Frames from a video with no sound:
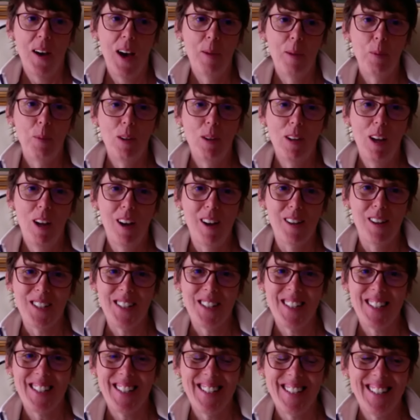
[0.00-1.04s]

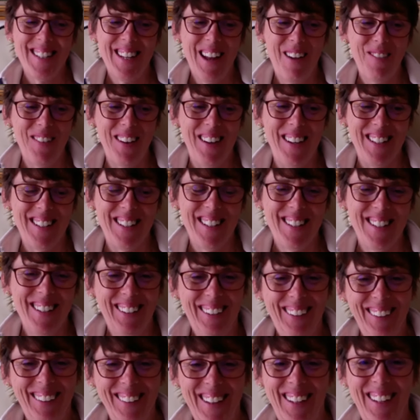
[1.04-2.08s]
Fabulous. Love it.
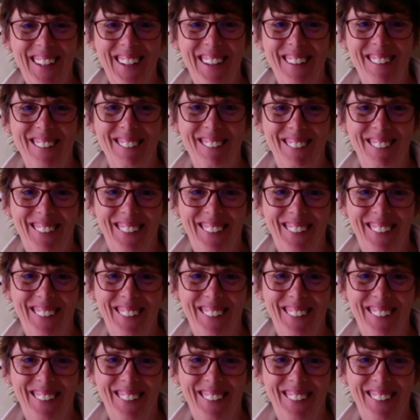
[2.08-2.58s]
Thank you.